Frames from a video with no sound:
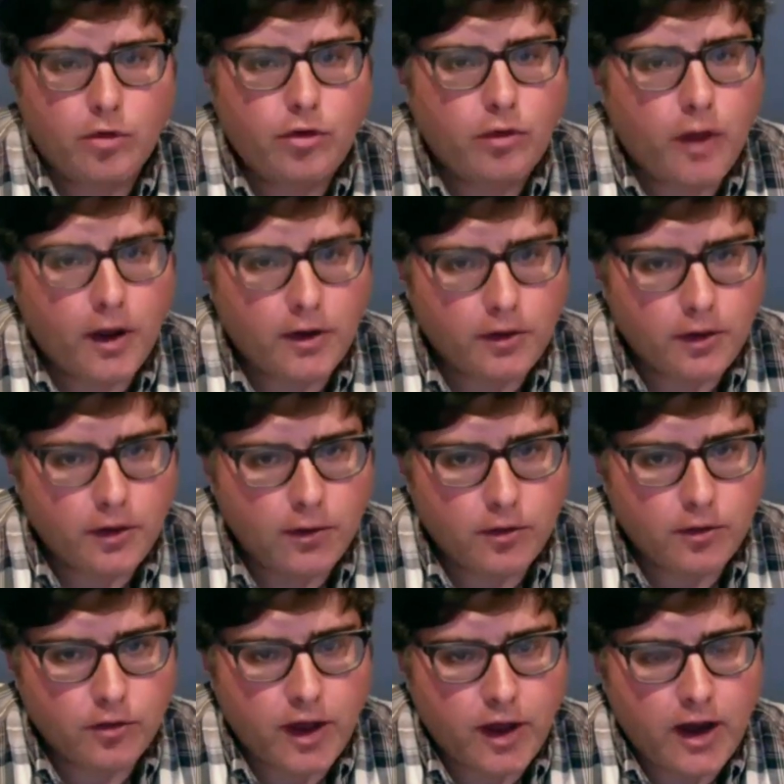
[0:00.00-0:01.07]
would you like
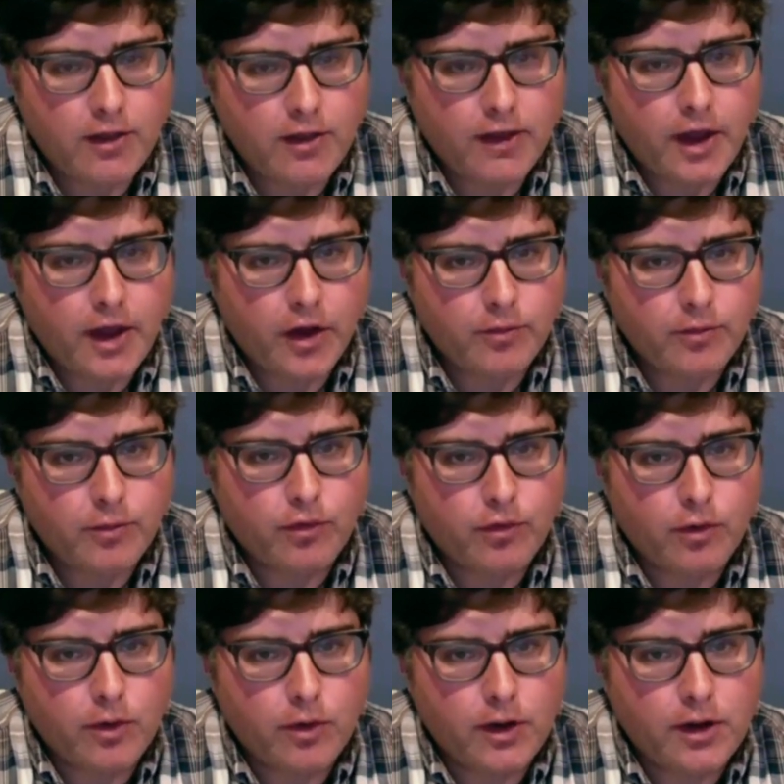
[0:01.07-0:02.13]
to say anything else
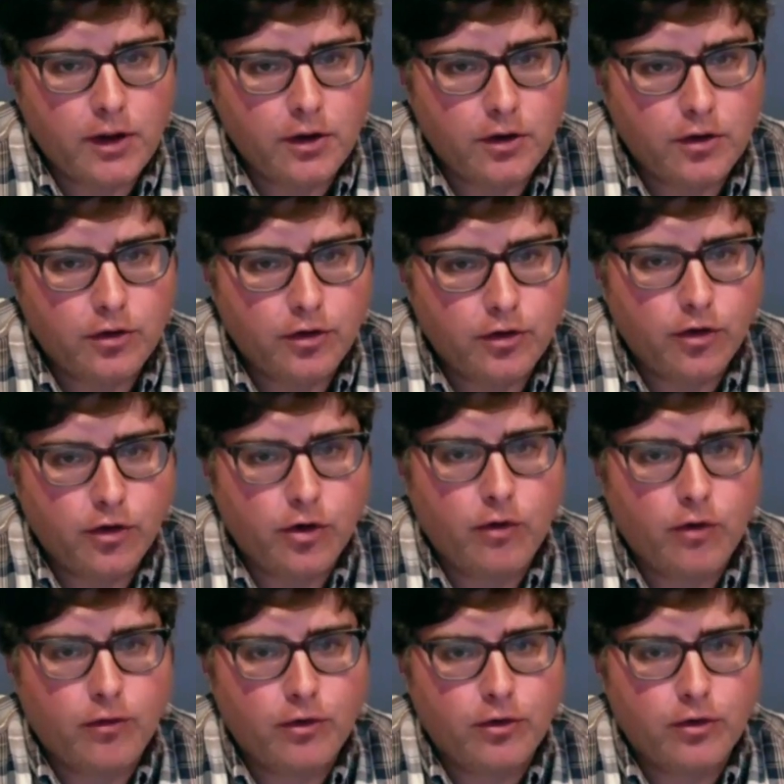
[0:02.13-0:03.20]
before we turn it
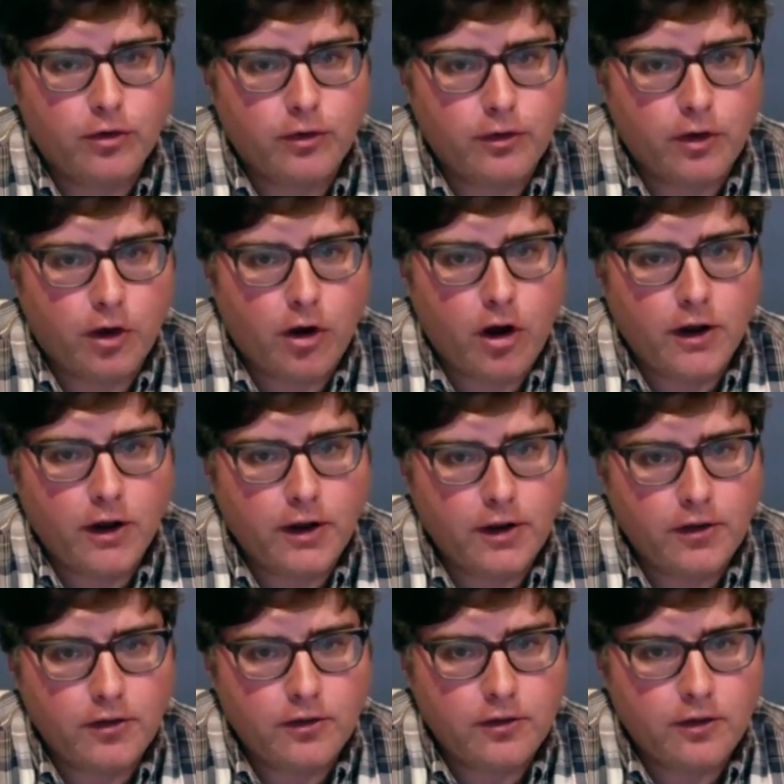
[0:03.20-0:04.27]
over to our
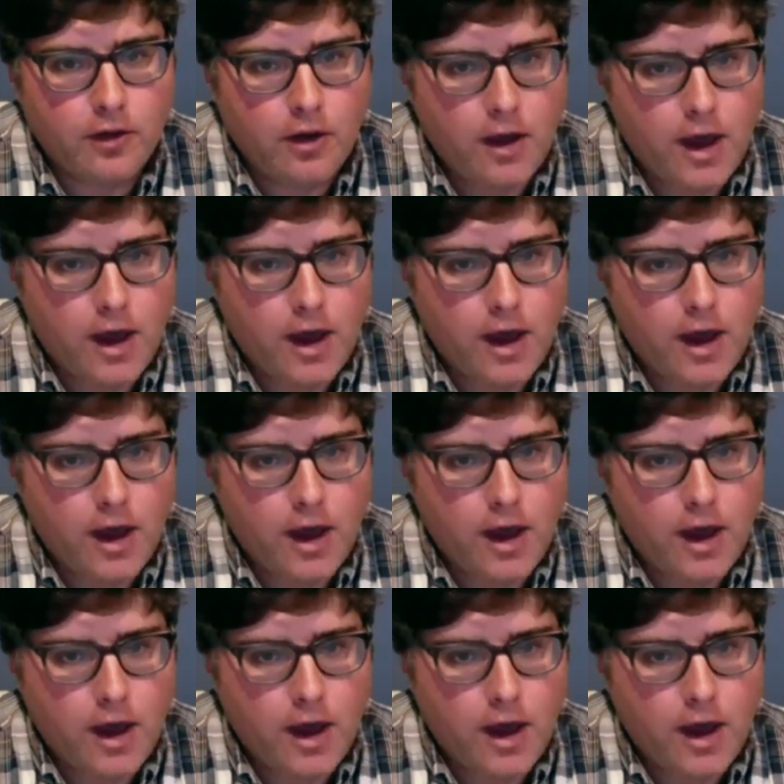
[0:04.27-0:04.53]
audience?